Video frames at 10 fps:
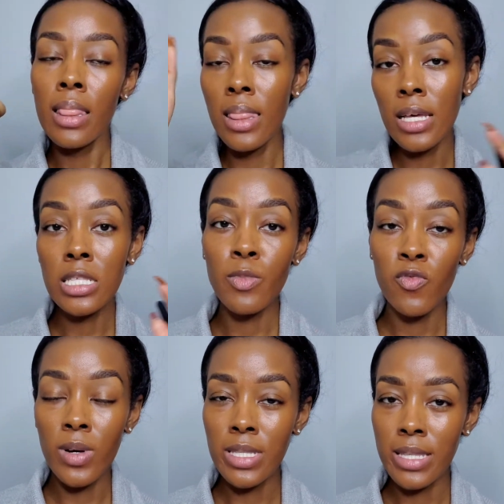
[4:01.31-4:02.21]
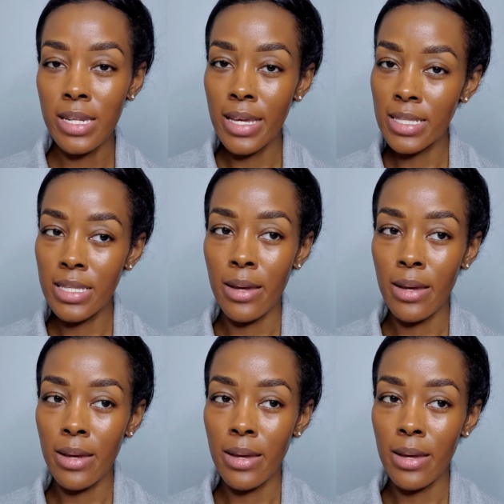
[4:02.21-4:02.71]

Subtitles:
Let's move on to the next step.